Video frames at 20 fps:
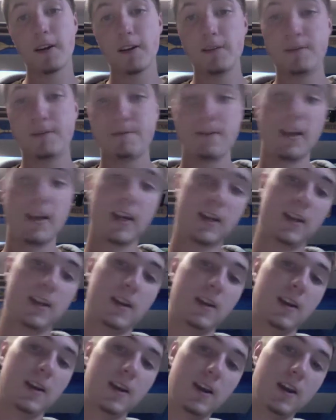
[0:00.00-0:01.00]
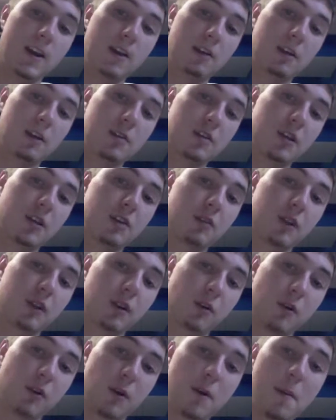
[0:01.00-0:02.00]
finicky when I'm trying to
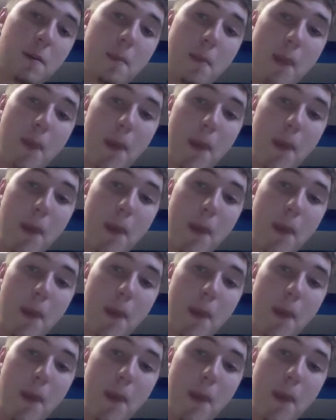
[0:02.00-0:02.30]
record,